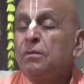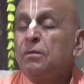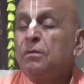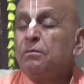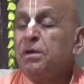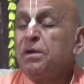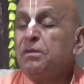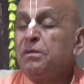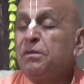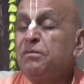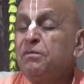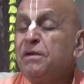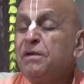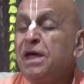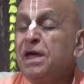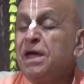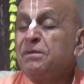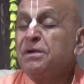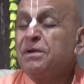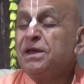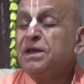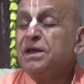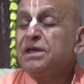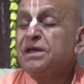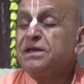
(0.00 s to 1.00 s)
be very,
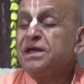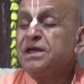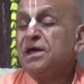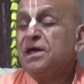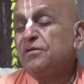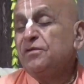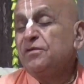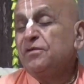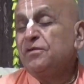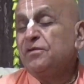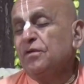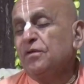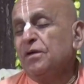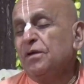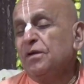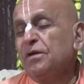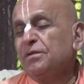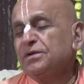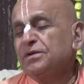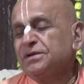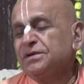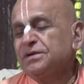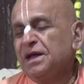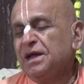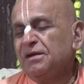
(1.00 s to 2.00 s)
very careful of
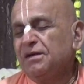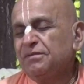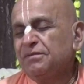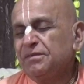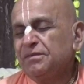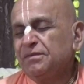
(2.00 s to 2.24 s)
ourselves.